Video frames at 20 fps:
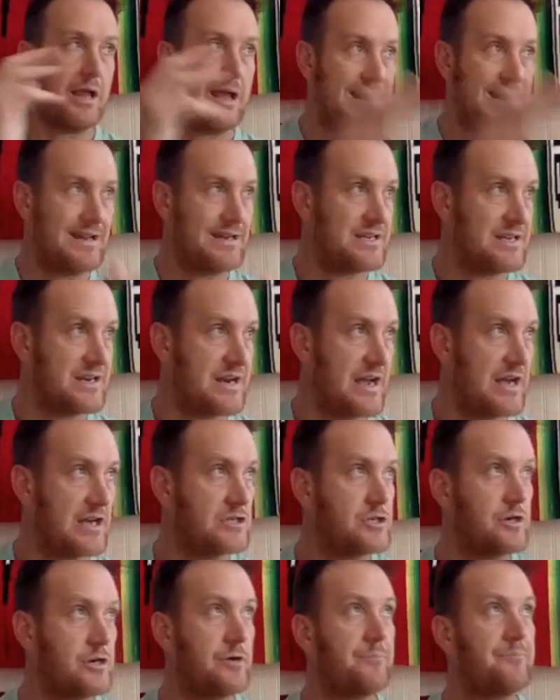get into
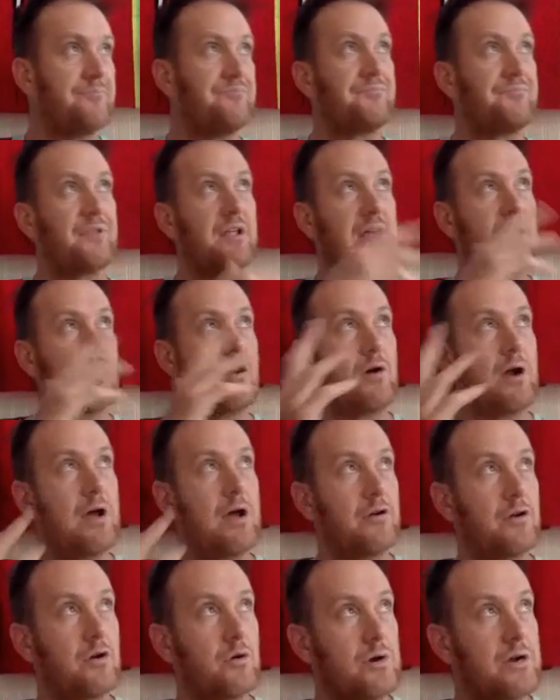nature, get
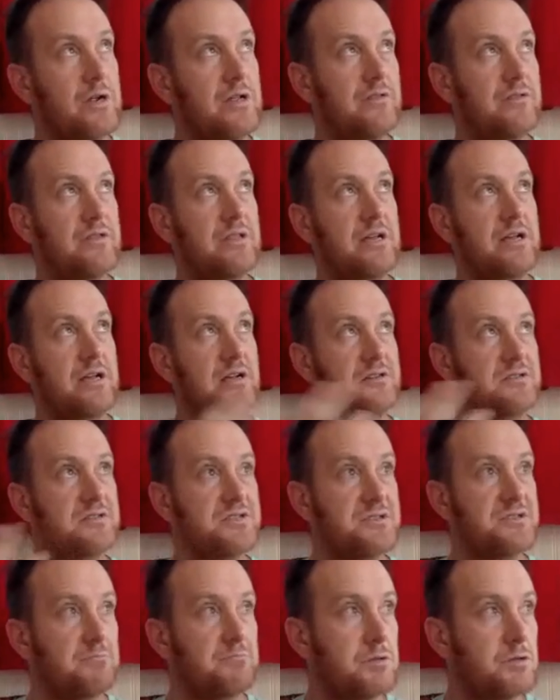around green
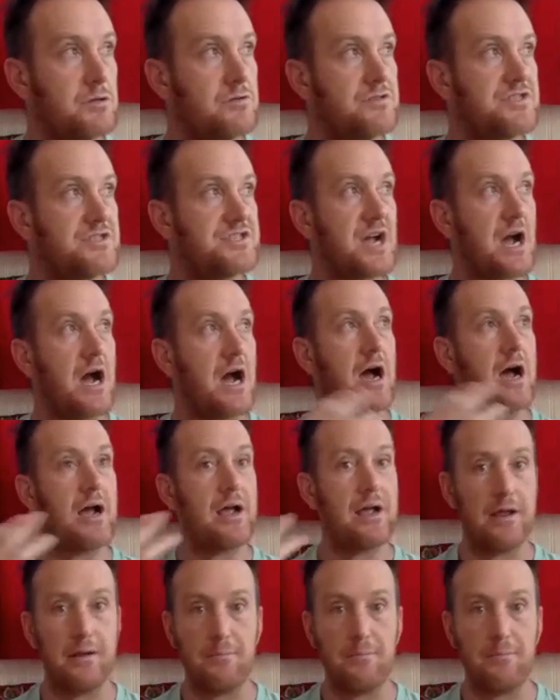things and blue sky